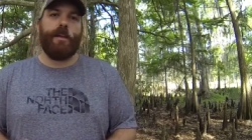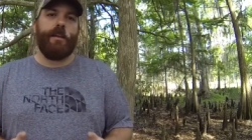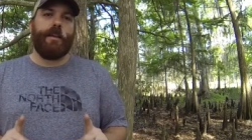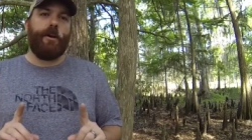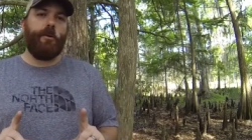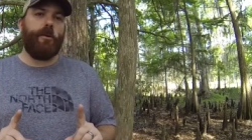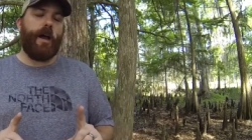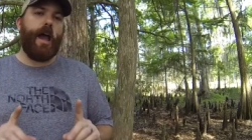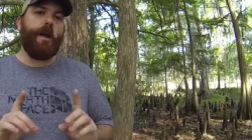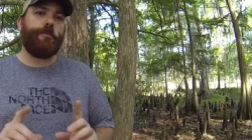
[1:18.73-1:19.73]
Now
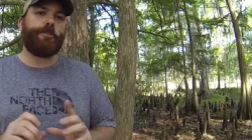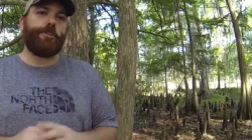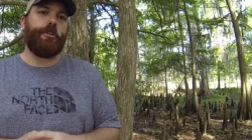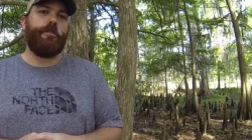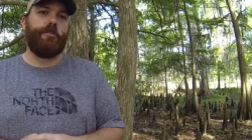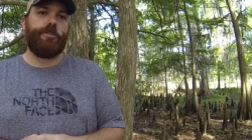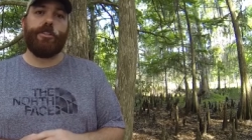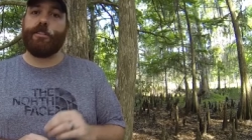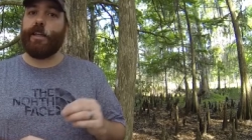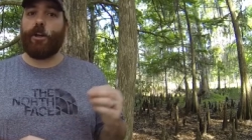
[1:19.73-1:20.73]
aperture,
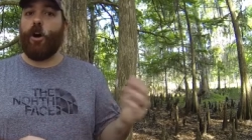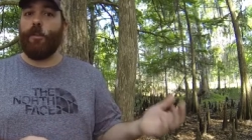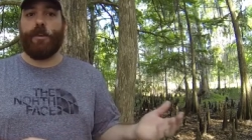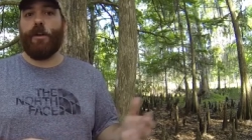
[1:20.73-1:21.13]
just like all the